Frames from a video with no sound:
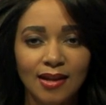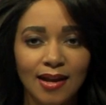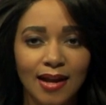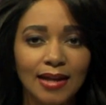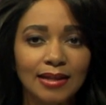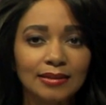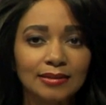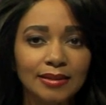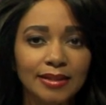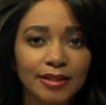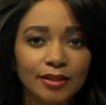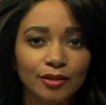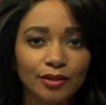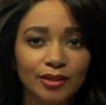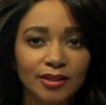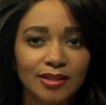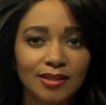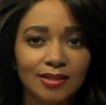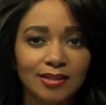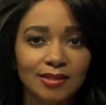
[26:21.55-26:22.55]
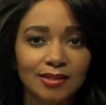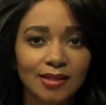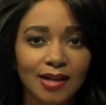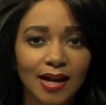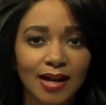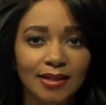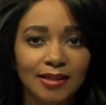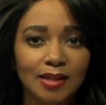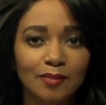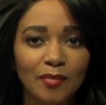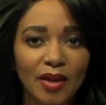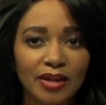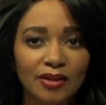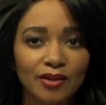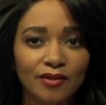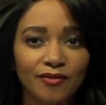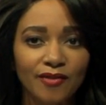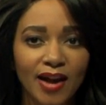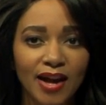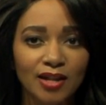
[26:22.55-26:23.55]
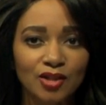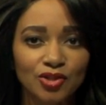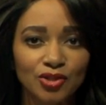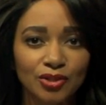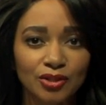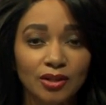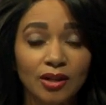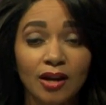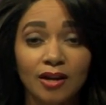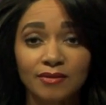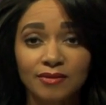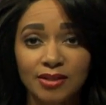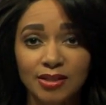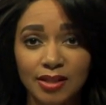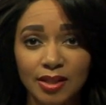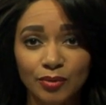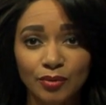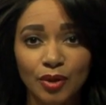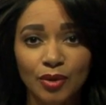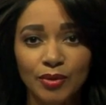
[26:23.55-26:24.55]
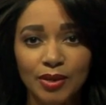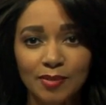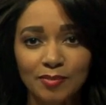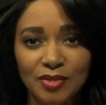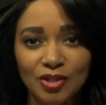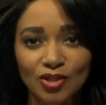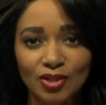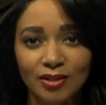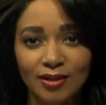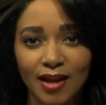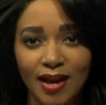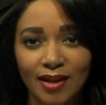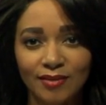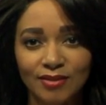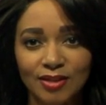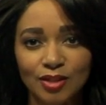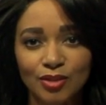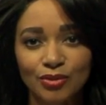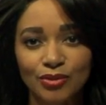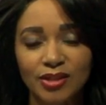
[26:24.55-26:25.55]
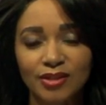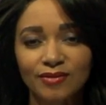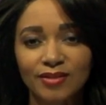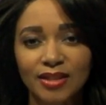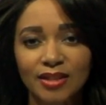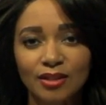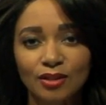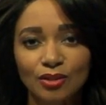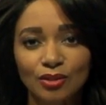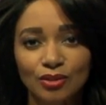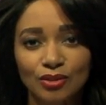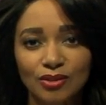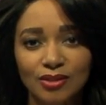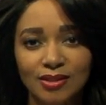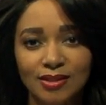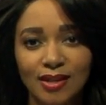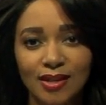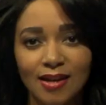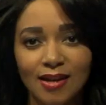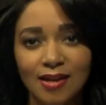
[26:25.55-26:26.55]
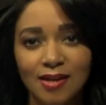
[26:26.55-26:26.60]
a leader in the design and manufacture of zero-emission heavy-duty vehicles.